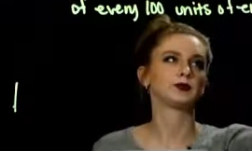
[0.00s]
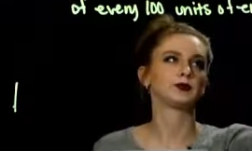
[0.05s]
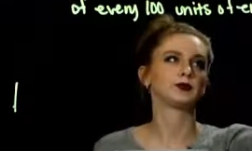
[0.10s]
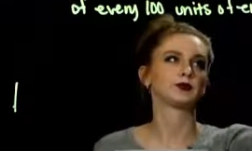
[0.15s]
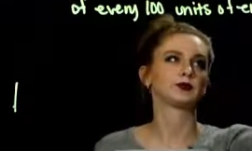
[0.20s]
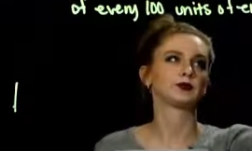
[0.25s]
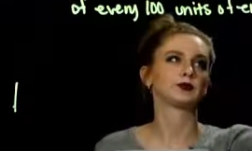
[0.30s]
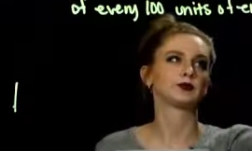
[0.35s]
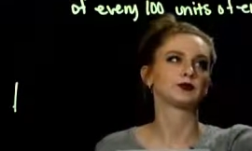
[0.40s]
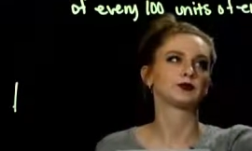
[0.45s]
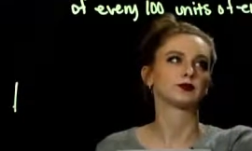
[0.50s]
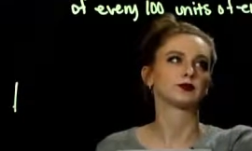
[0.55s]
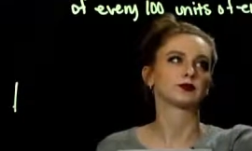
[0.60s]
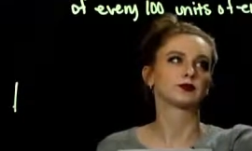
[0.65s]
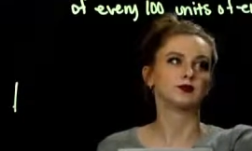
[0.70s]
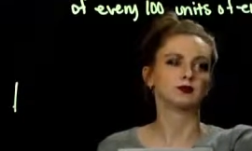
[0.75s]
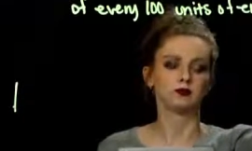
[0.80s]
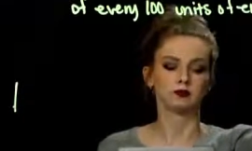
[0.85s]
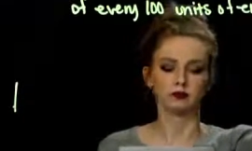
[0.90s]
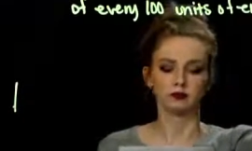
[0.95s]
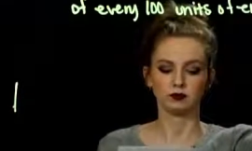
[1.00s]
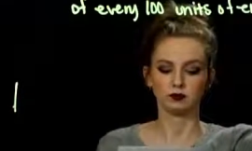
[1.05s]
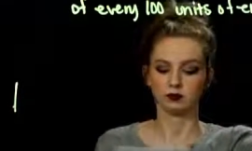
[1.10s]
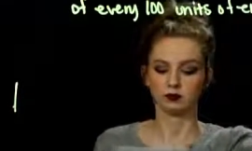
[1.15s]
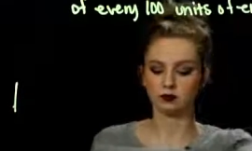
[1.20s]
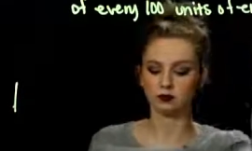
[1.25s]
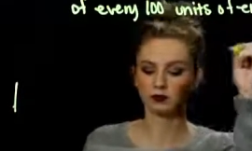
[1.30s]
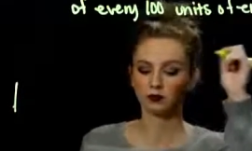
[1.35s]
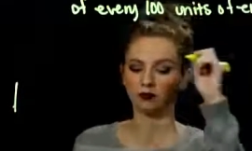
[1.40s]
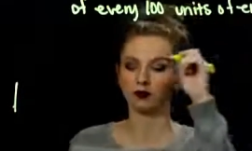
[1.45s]

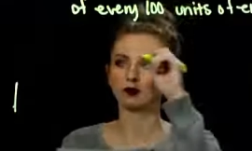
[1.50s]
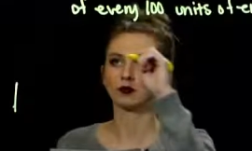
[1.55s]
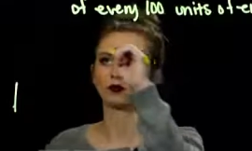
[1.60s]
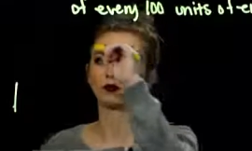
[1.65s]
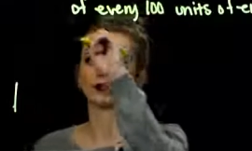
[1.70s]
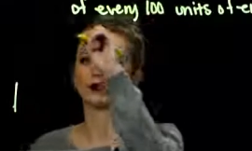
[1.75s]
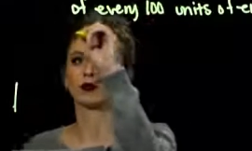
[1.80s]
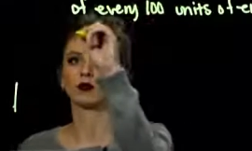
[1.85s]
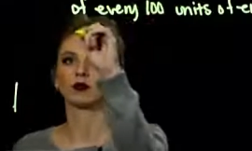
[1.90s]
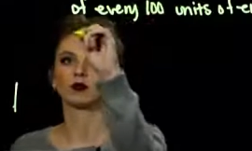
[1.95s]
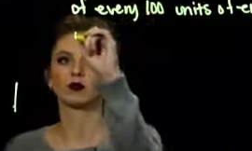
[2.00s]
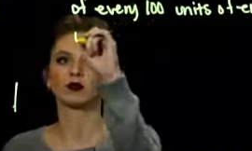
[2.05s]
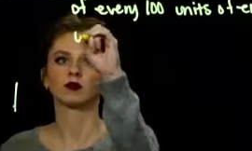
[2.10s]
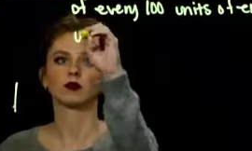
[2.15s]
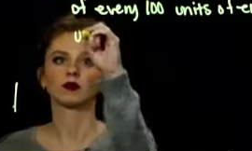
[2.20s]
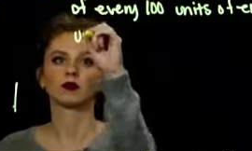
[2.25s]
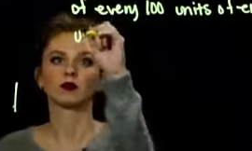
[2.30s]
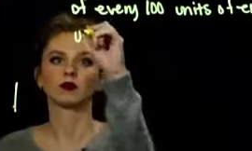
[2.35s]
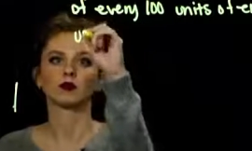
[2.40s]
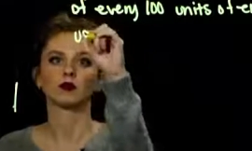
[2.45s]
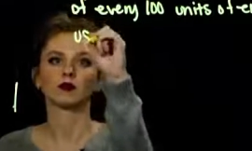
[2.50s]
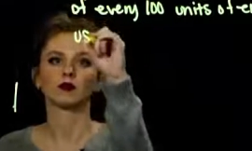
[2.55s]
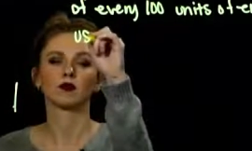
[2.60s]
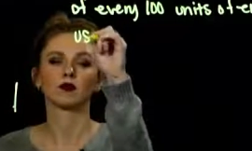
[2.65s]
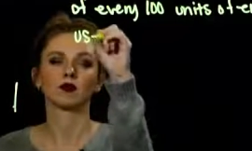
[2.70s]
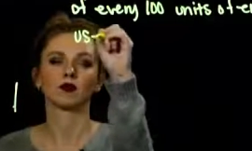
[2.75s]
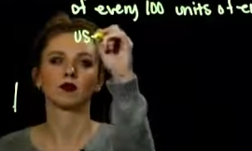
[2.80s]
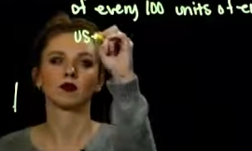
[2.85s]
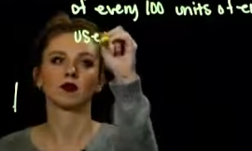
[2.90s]
(no one is talking)